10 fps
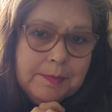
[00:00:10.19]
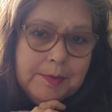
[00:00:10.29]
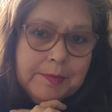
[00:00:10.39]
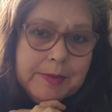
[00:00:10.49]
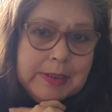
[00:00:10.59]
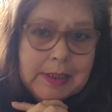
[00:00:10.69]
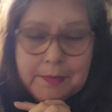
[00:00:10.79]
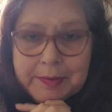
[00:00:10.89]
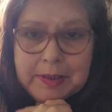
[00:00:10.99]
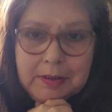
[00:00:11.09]
for the
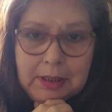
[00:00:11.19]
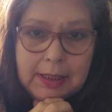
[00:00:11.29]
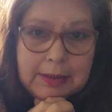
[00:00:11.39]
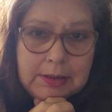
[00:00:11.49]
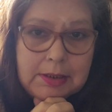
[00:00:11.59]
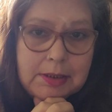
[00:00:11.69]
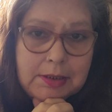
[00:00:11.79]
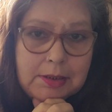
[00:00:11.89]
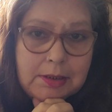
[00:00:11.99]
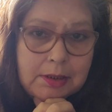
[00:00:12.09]
cervical
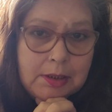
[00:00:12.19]
cancer